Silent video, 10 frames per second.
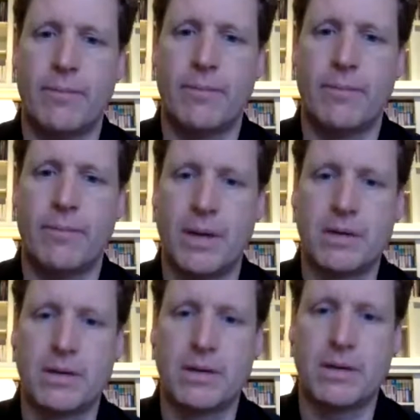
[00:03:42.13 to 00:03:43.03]

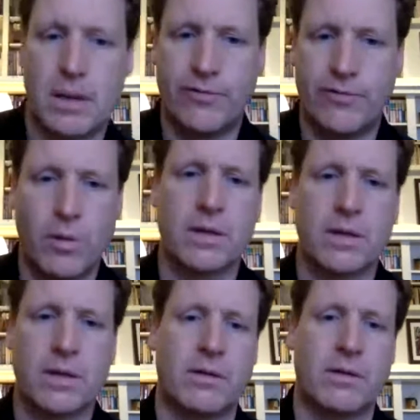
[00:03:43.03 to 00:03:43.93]
basically
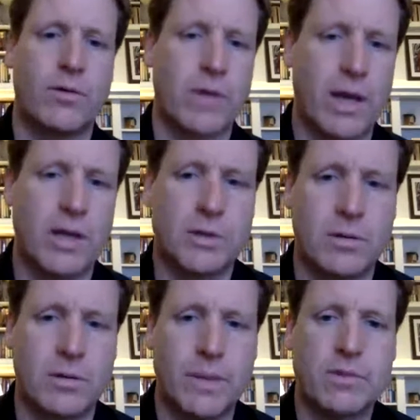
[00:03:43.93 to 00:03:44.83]
focused on
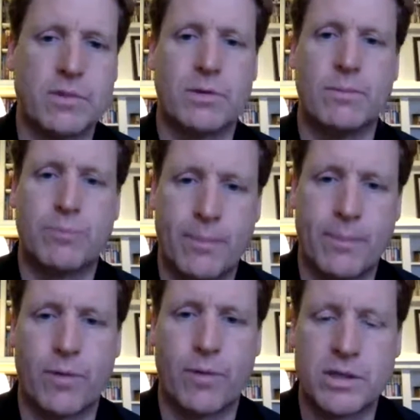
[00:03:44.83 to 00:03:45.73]
vocational ministry
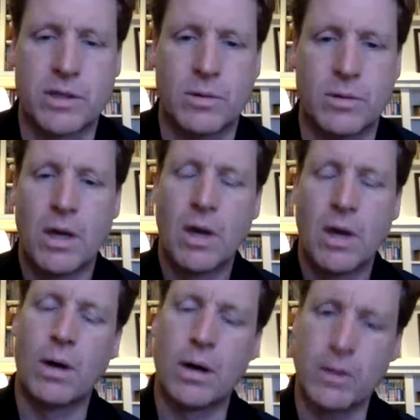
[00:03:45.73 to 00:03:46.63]
preparation
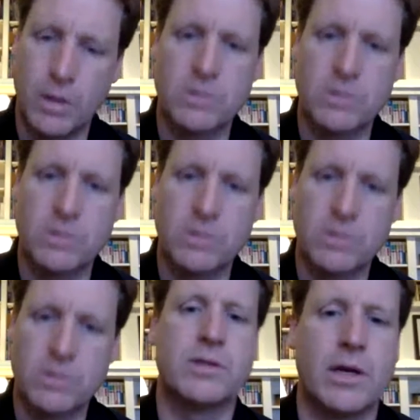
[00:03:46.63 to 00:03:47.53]
while using
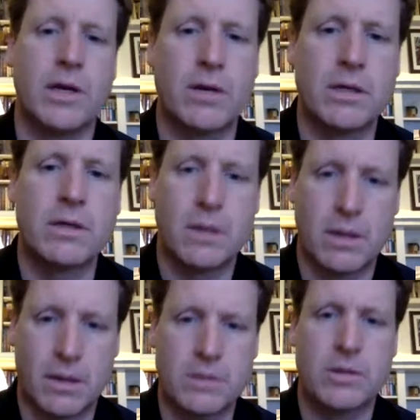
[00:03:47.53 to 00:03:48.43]
my engineering
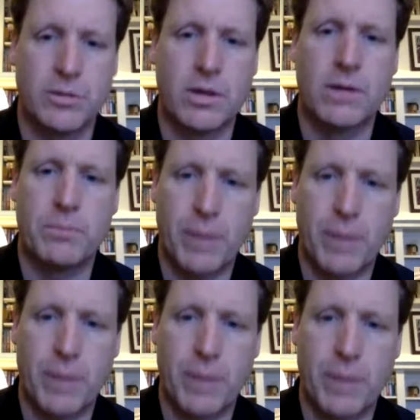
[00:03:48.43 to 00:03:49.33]
degree to
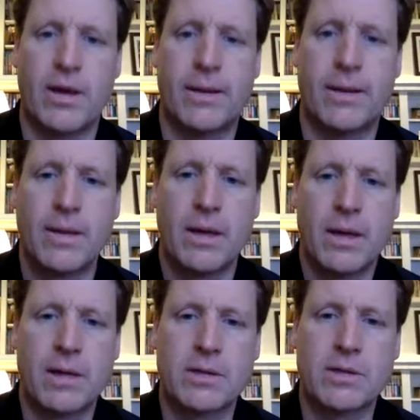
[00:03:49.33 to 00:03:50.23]
pay for that.
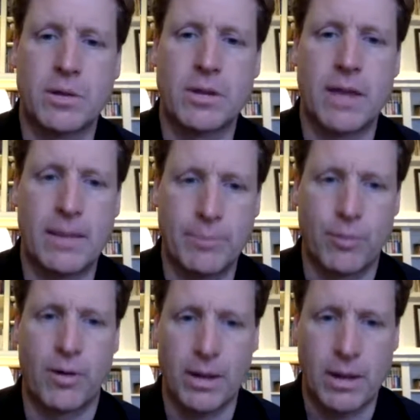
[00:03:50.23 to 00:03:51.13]
And so at that
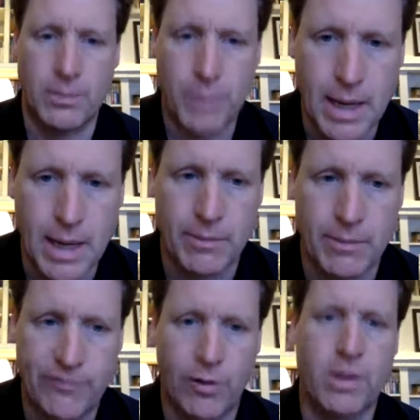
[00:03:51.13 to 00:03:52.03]
point, it became a
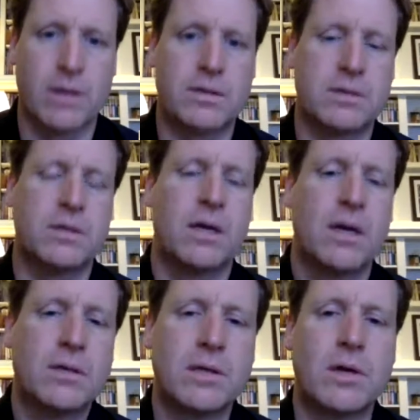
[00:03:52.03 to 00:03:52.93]
focus
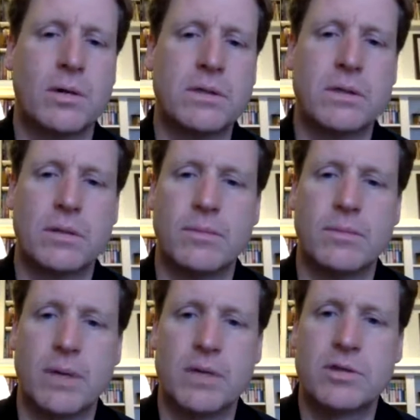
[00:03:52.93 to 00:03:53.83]
to go into the
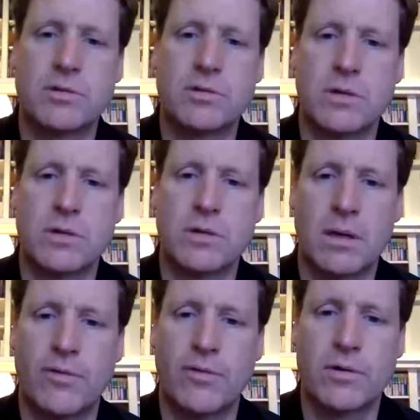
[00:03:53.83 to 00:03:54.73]
ministry
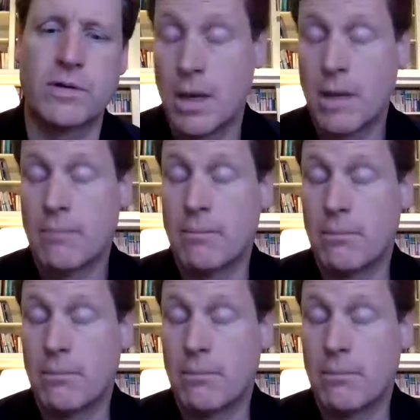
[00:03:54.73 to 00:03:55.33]
full time.